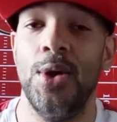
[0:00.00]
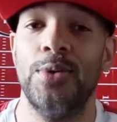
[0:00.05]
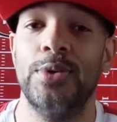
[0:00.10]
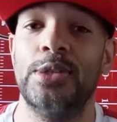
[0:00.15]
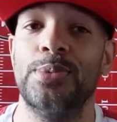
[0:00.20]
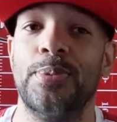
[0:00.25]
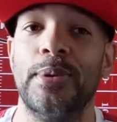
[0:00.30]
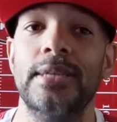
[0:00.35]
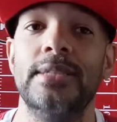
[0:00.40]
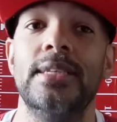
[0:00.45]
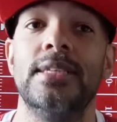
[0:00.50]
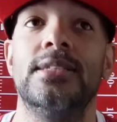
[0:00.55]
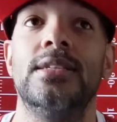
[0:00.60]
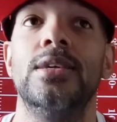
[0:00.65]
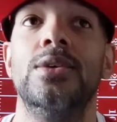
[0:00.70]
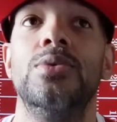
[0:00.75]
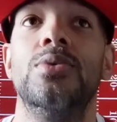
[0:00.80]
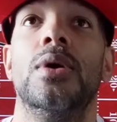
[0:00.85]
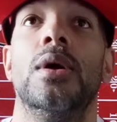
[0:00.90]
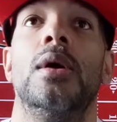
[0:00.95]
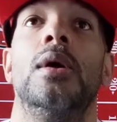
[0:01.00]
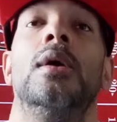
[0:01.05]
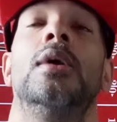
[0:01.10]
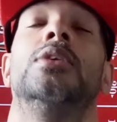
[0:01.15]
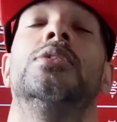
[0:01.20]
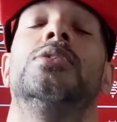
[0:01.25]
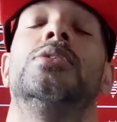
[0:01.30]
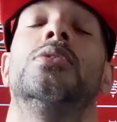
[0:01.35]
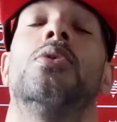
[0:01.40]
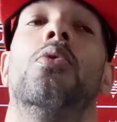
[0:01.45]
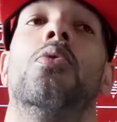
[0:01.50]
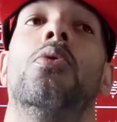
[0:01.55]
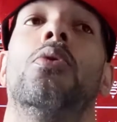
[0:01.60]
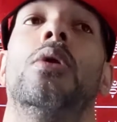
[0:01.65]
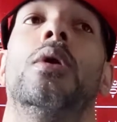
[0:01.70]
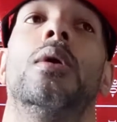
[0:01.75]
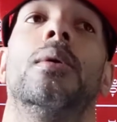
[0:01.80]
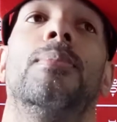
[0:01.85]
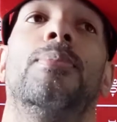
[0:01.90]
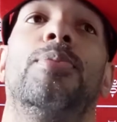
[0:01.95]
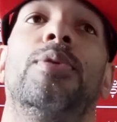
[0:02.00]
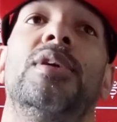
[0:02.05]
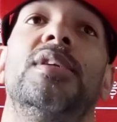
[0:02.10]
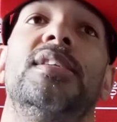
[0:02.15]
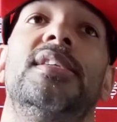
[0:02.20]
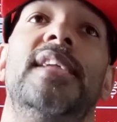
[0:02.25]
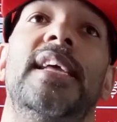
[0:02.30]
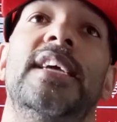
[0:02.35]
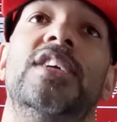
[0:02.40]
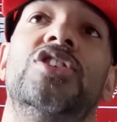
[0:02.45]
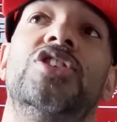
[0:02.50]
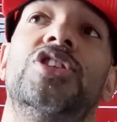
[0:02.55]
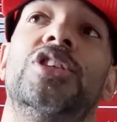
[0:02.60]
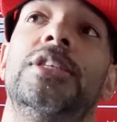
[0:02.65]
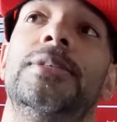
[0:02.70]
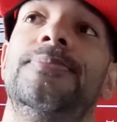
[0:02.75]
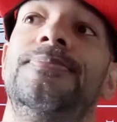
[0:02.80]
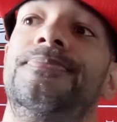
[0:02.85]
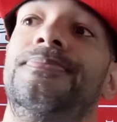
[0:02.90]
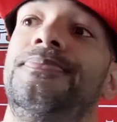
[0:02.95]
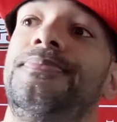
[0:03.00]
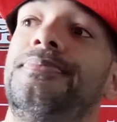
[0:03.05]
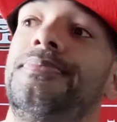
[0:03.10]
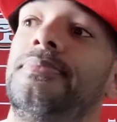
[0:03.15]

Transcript: Which brings us to score prediction.